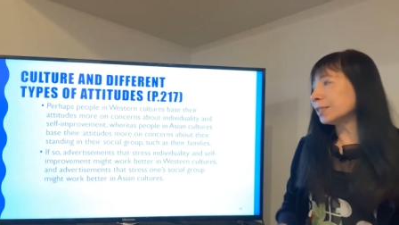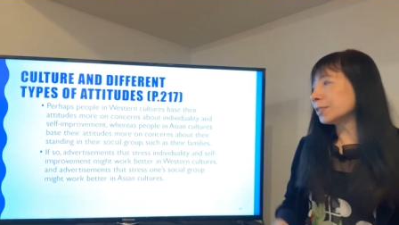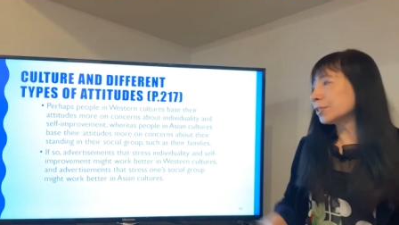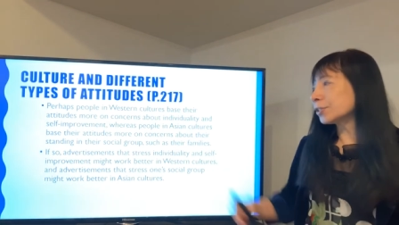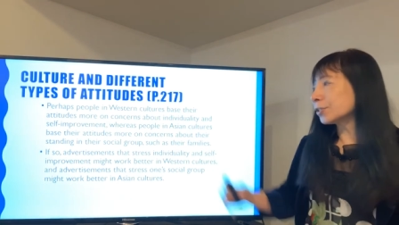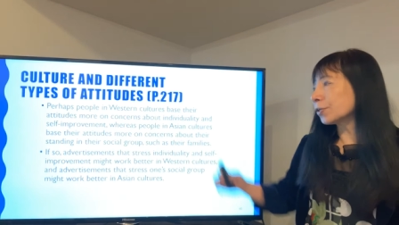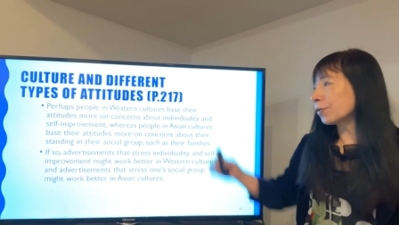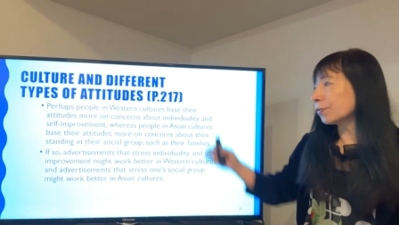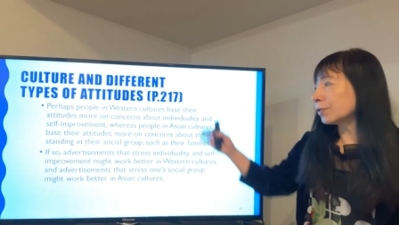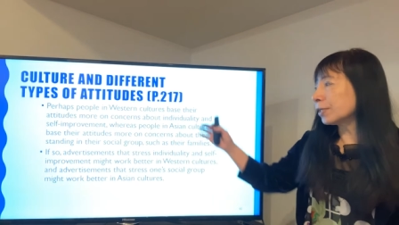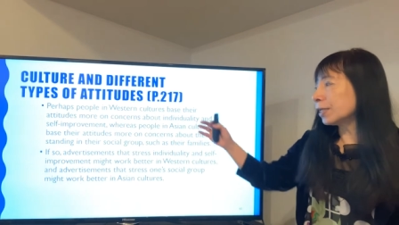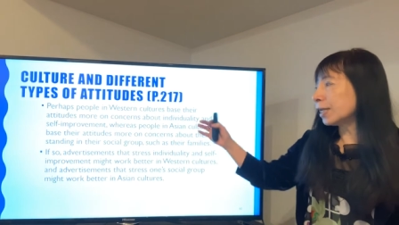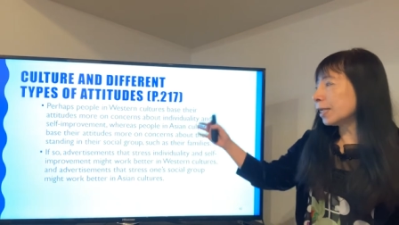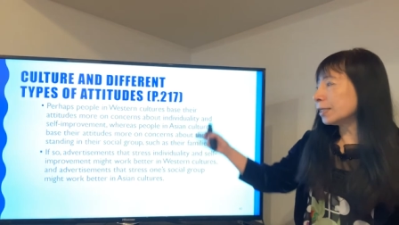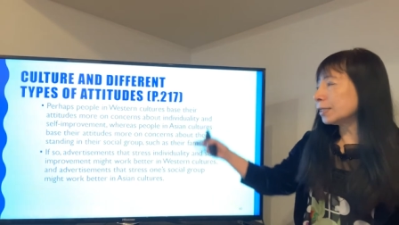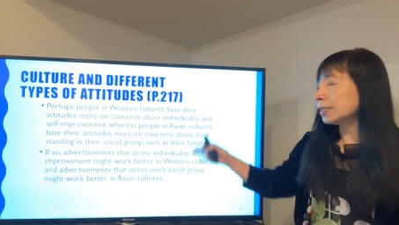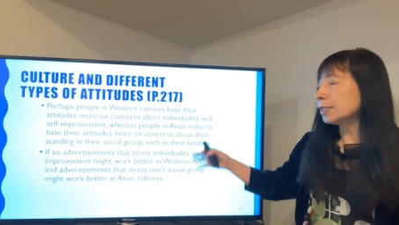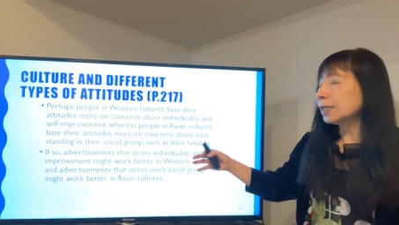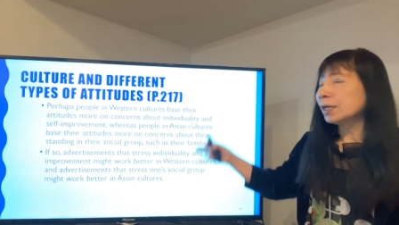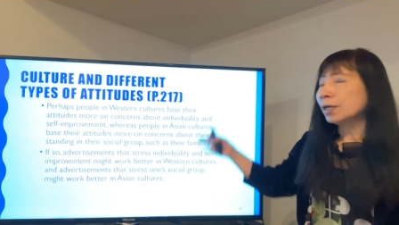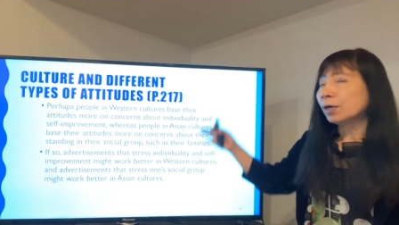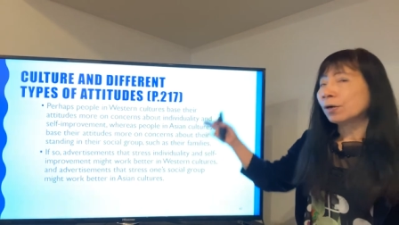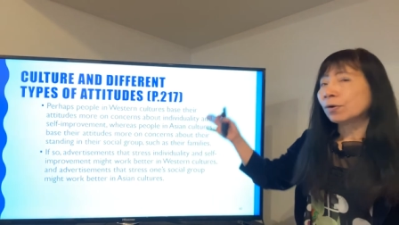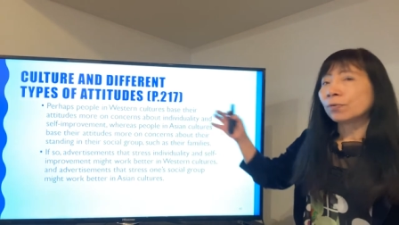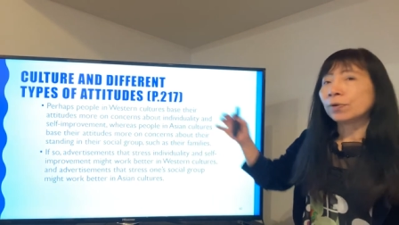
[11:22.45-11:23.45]
So then
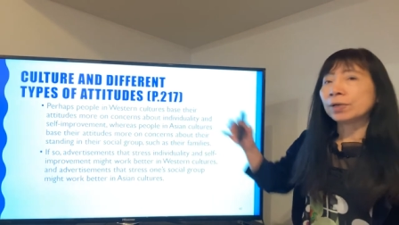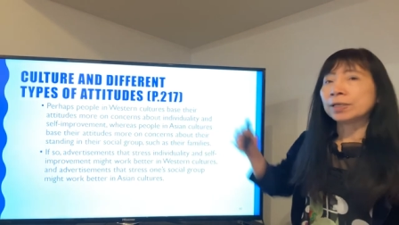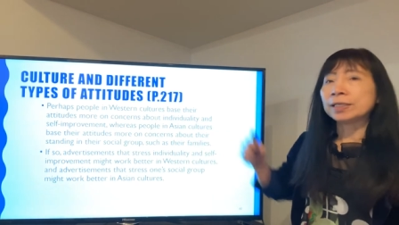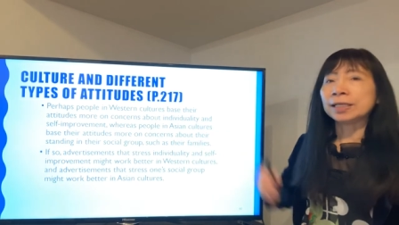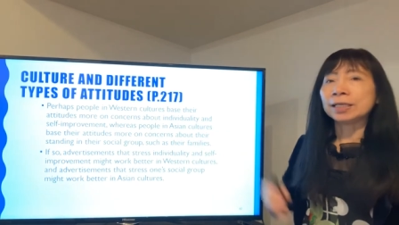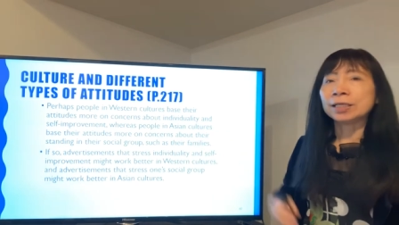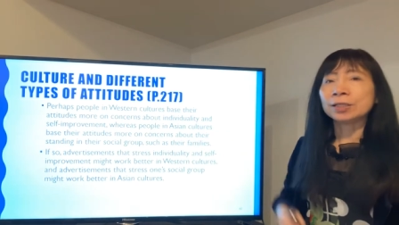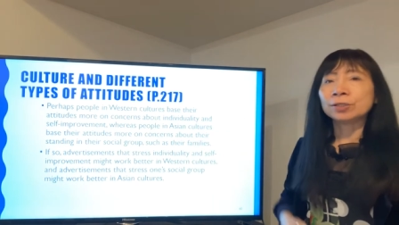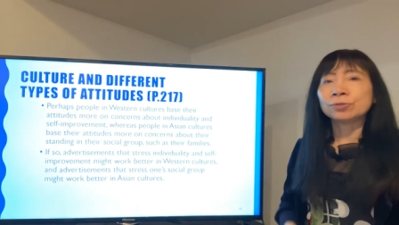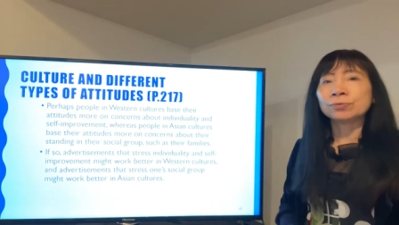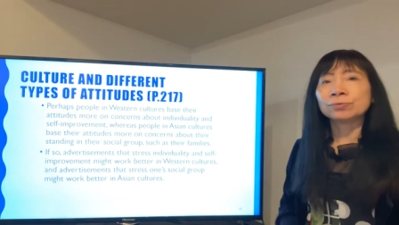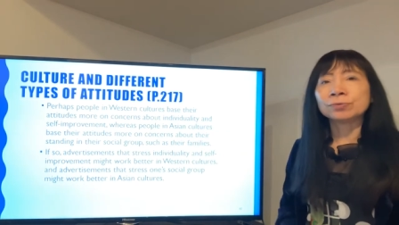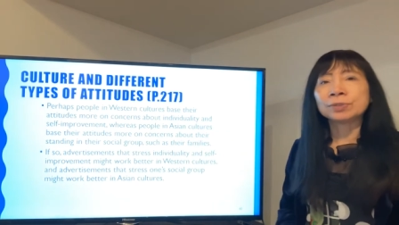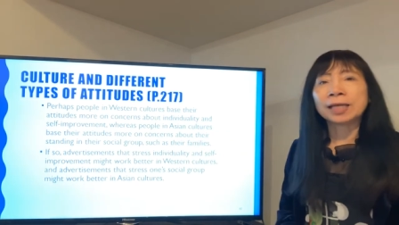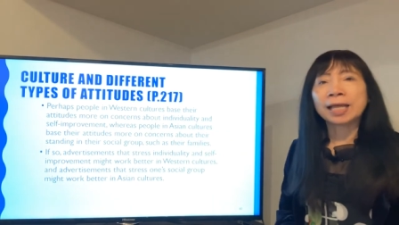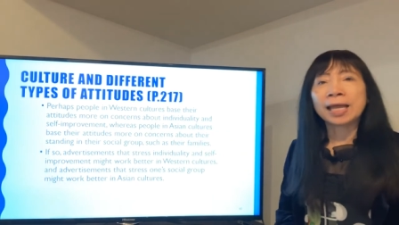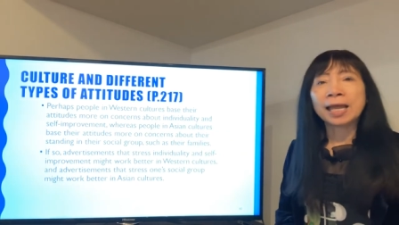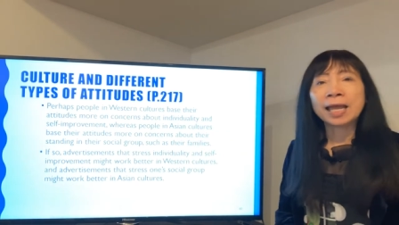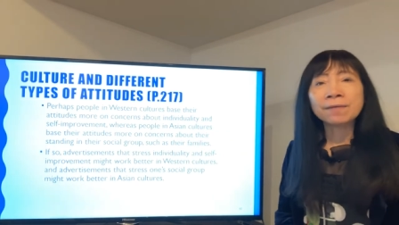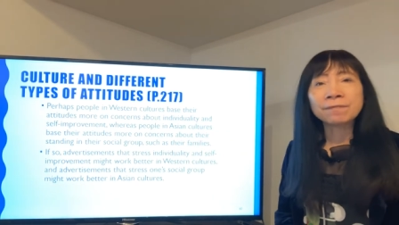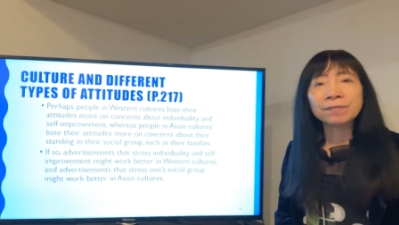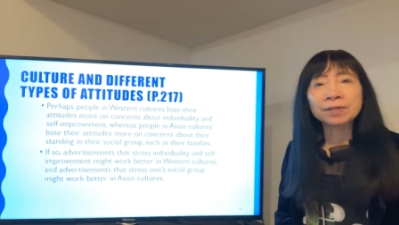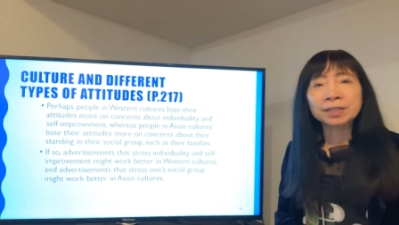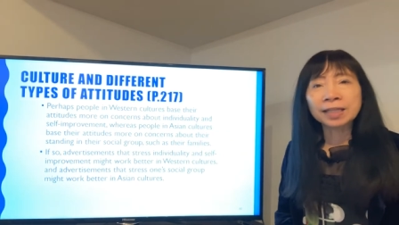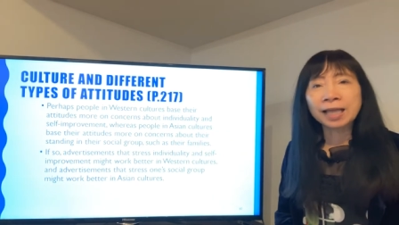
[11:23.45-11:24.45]
when they do the
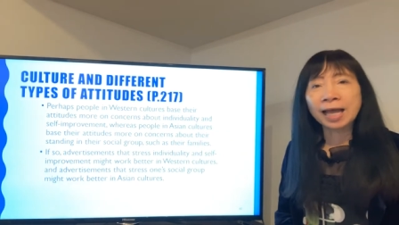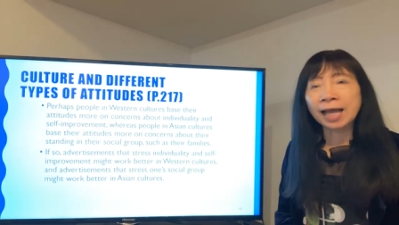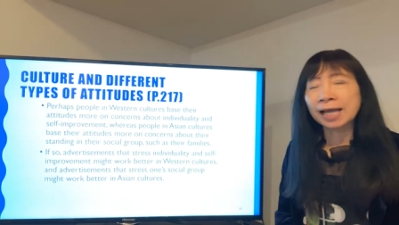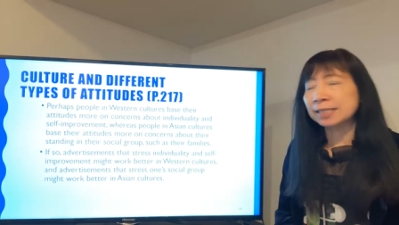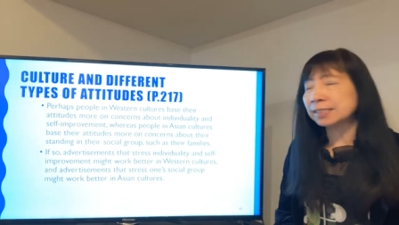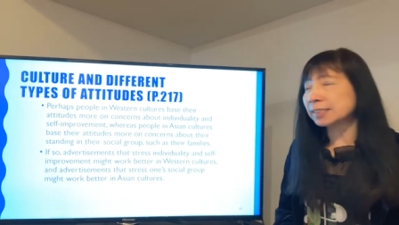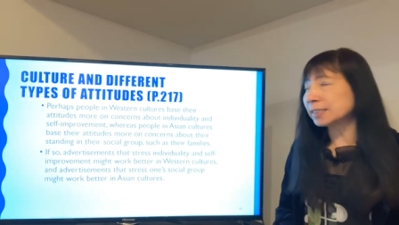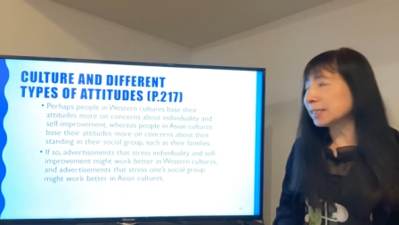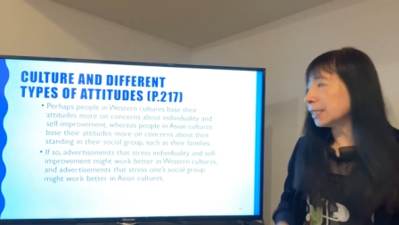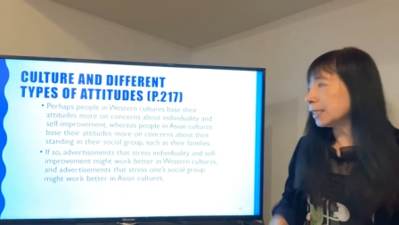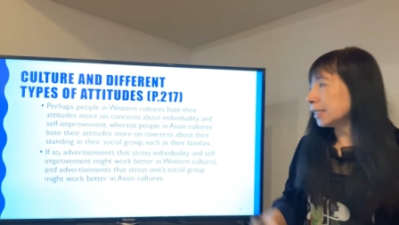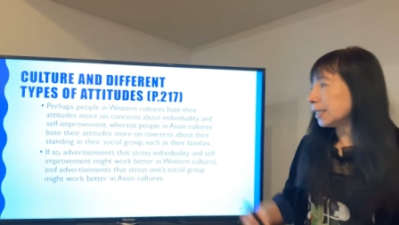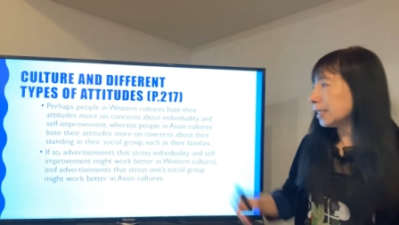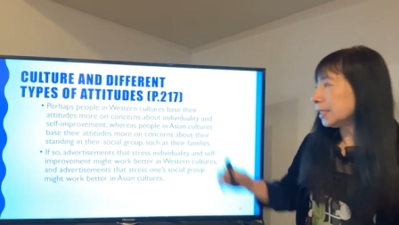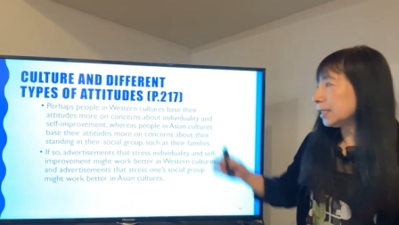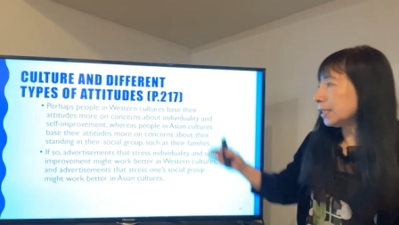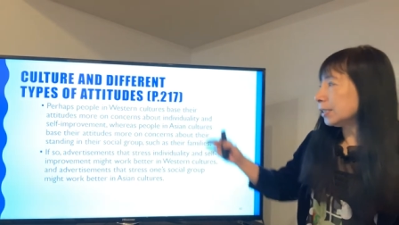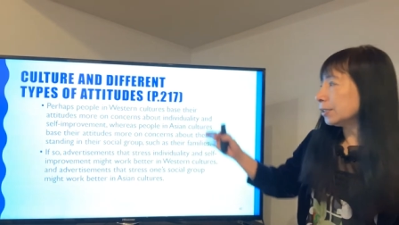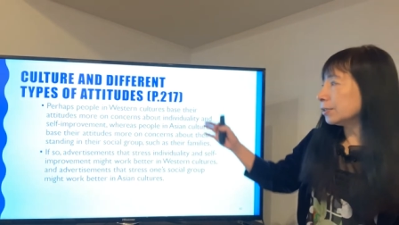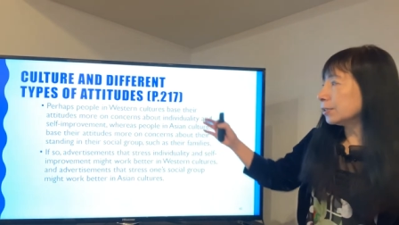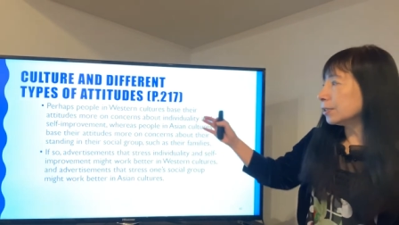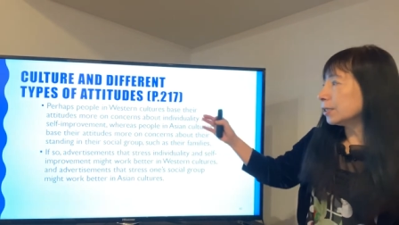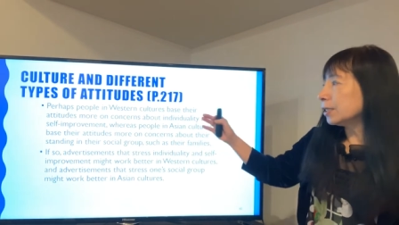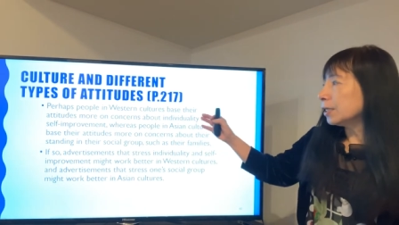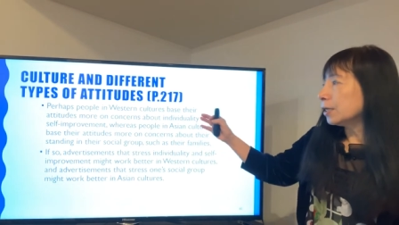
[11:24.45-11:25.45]
advertising
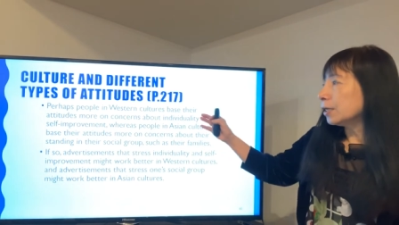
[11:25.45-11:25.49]
here,